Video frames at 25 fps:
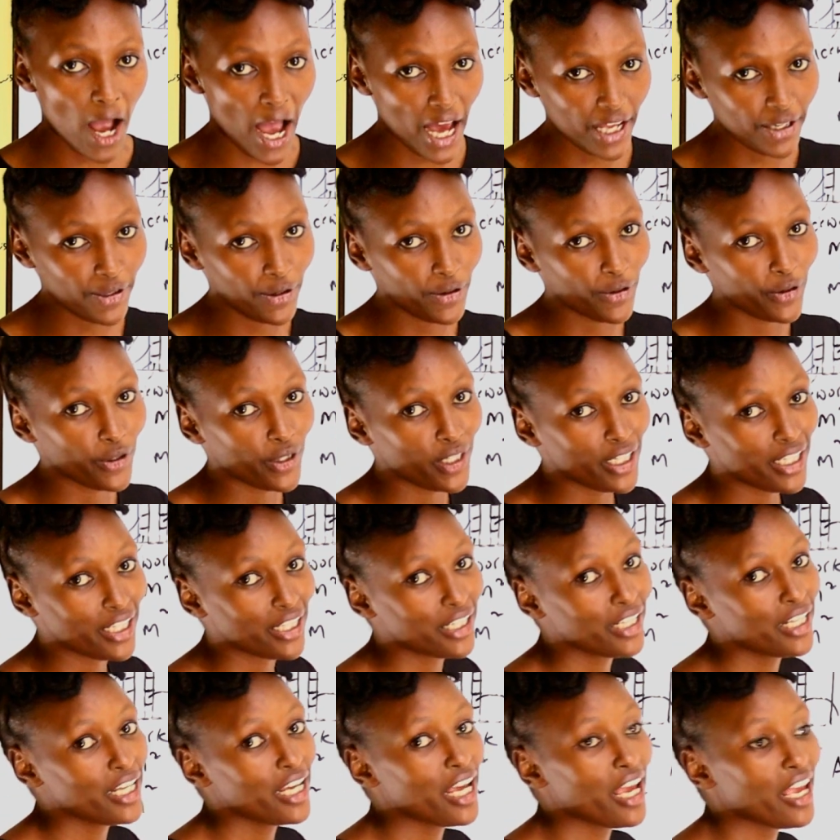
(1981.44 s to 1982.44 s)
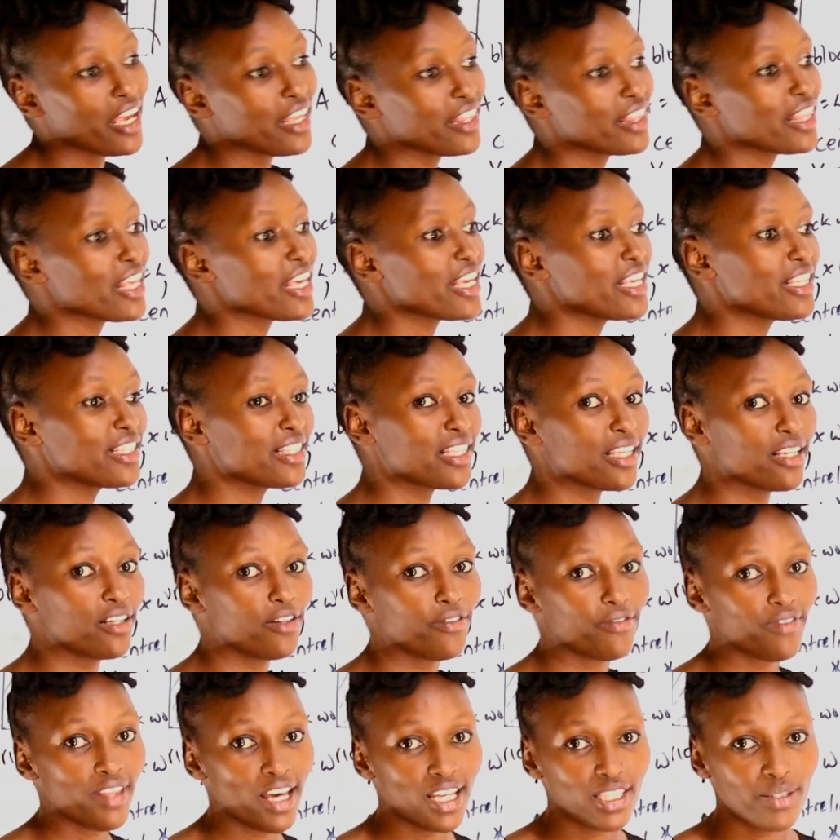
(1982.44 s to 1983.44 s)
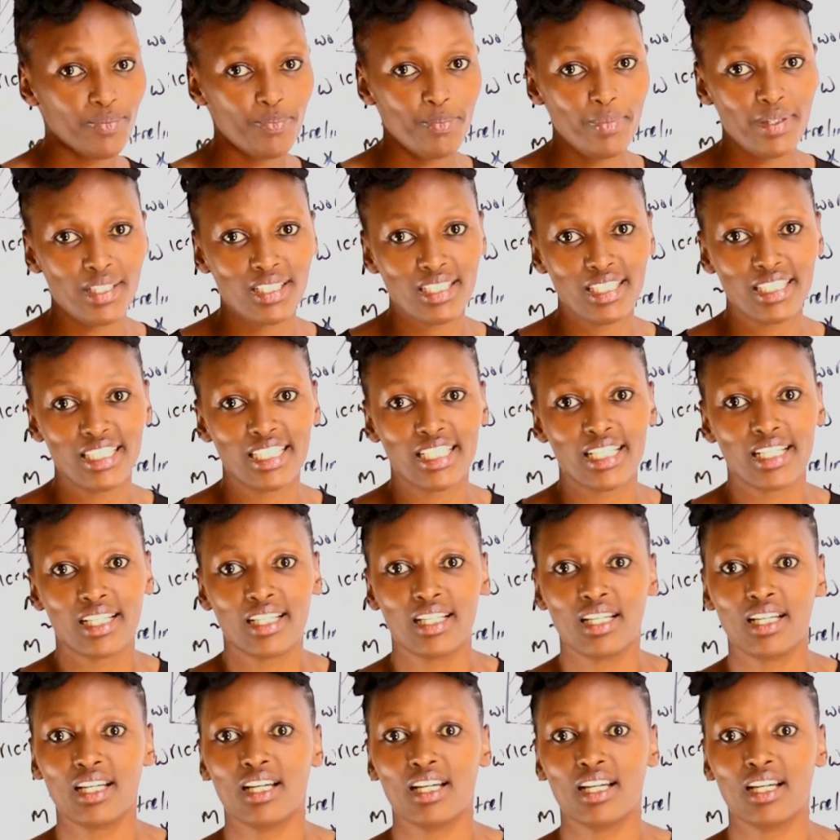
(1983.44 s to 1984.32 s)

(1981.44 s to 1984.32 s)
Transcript: hardcore in the inside of that building,